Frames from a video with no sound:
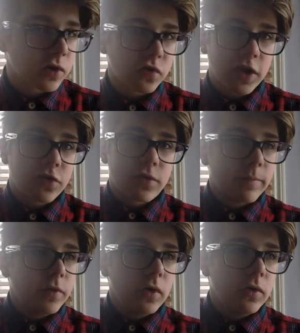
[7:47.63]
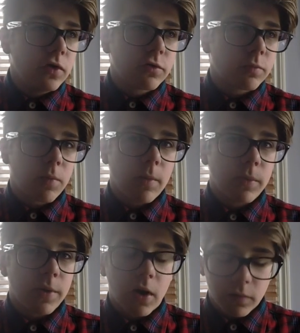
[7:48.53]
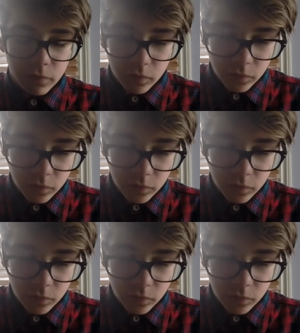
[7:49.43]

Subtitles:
is like some dude who's probably powerful